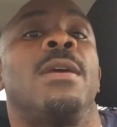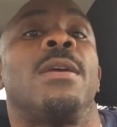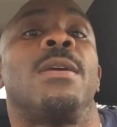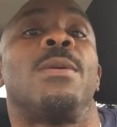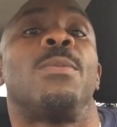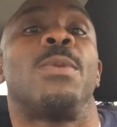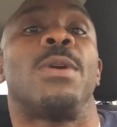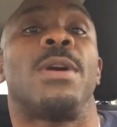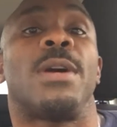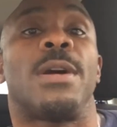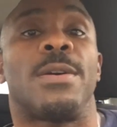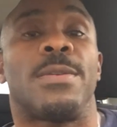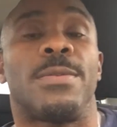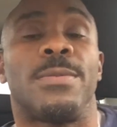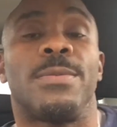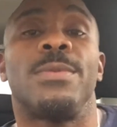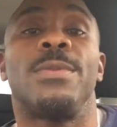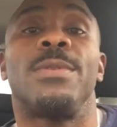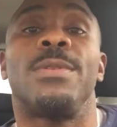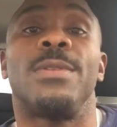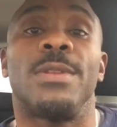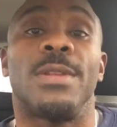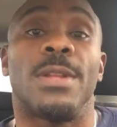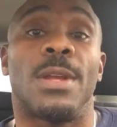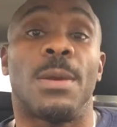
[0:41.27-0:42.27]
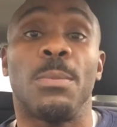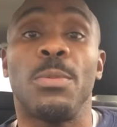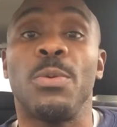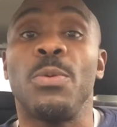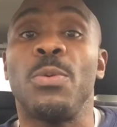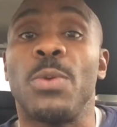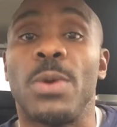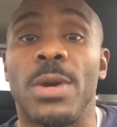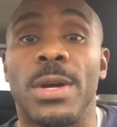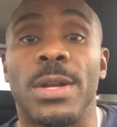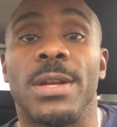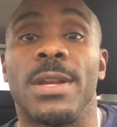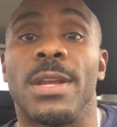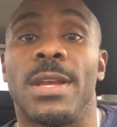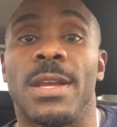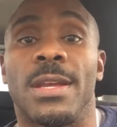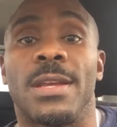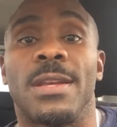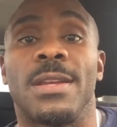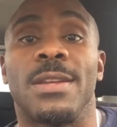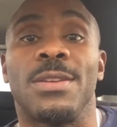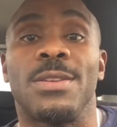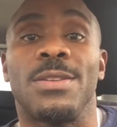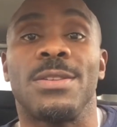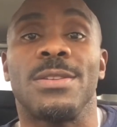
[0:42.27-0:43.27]
Well, number one
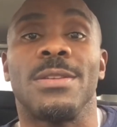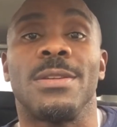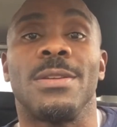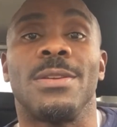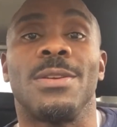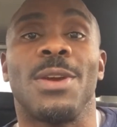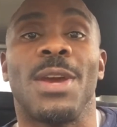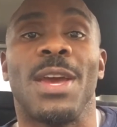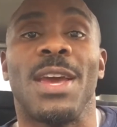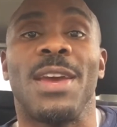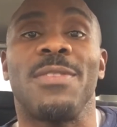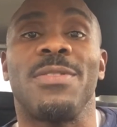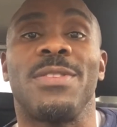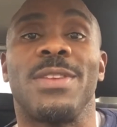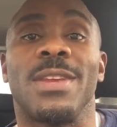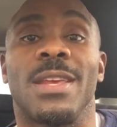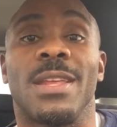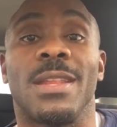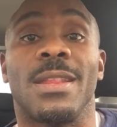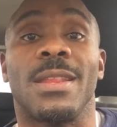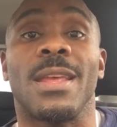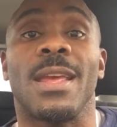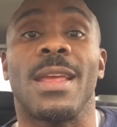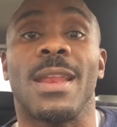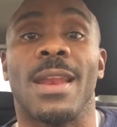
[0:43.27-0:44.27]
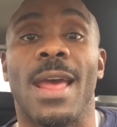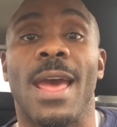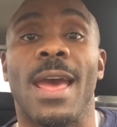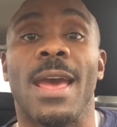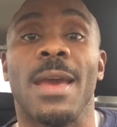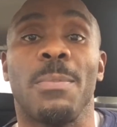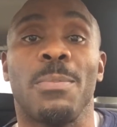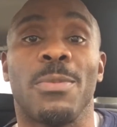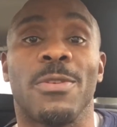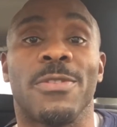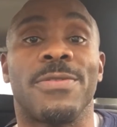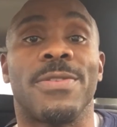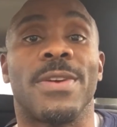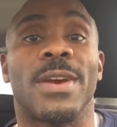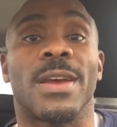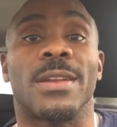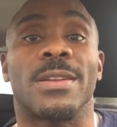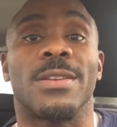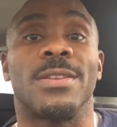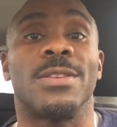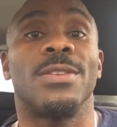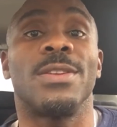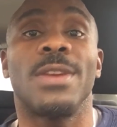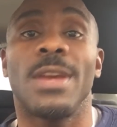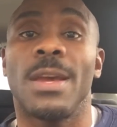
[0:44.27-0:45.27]
is you have to get that act
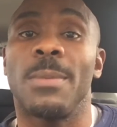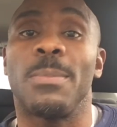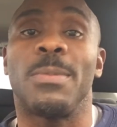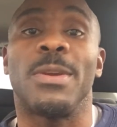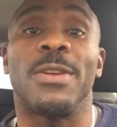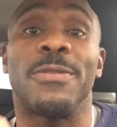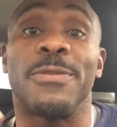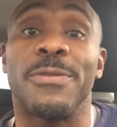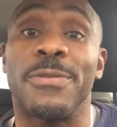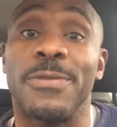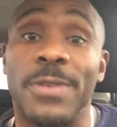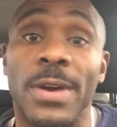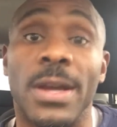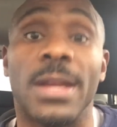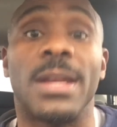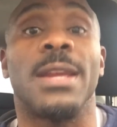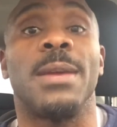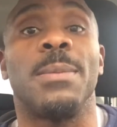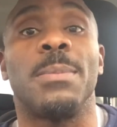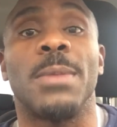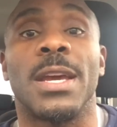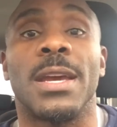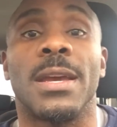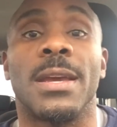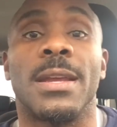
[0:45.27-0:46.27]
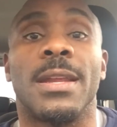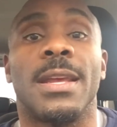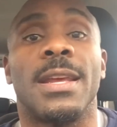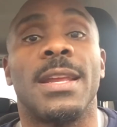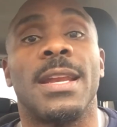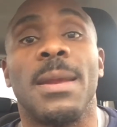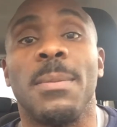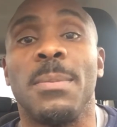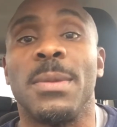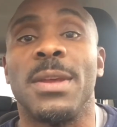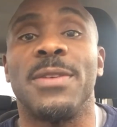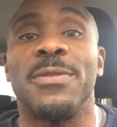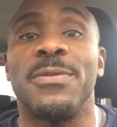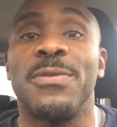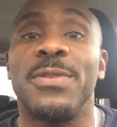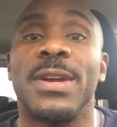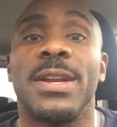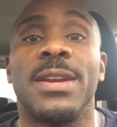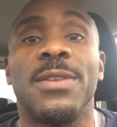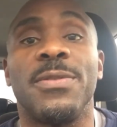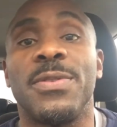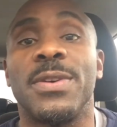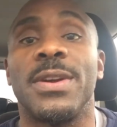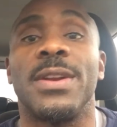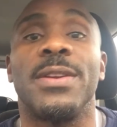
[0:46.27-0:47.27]
perfected. You got to be funny, man. And I mean
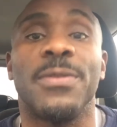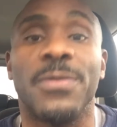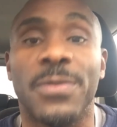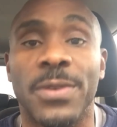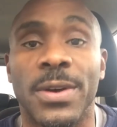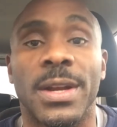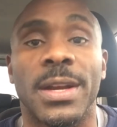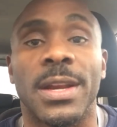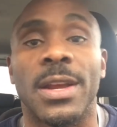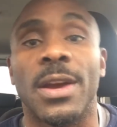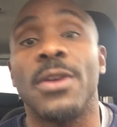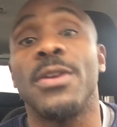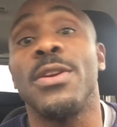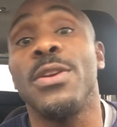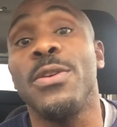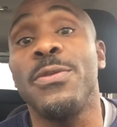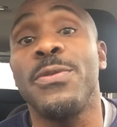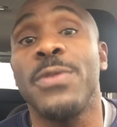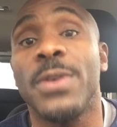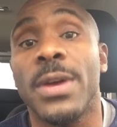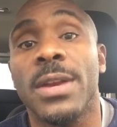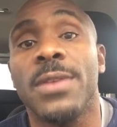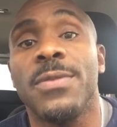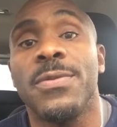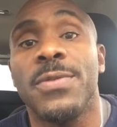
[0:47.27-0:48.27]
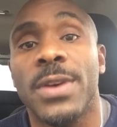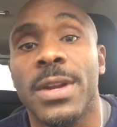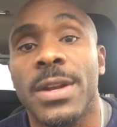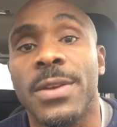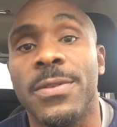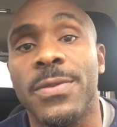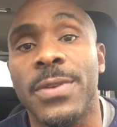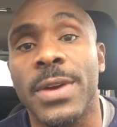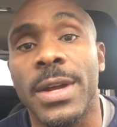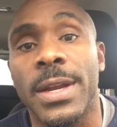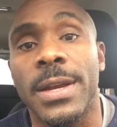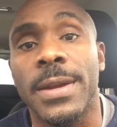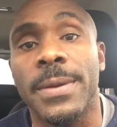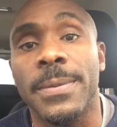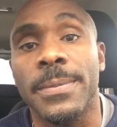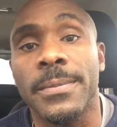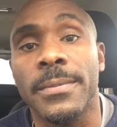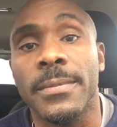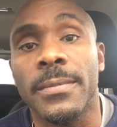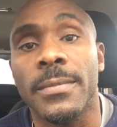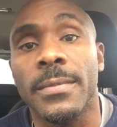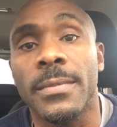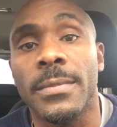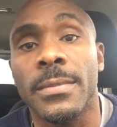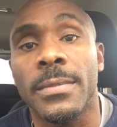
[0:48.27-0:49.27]
funny, funny, funny. Are you funny, funny, funny?
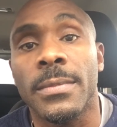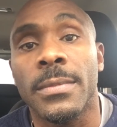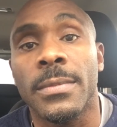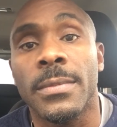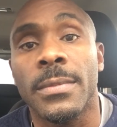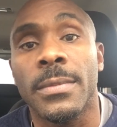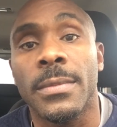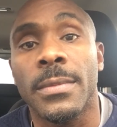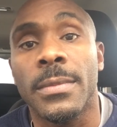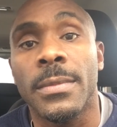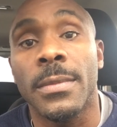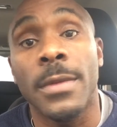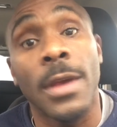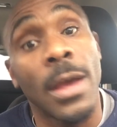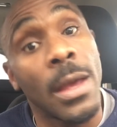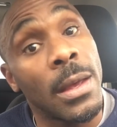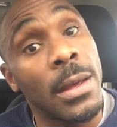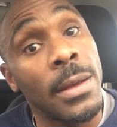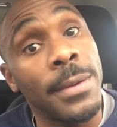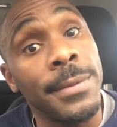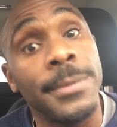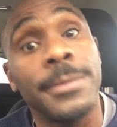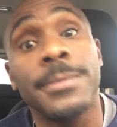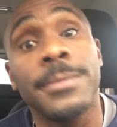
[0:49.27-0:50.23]
Huh?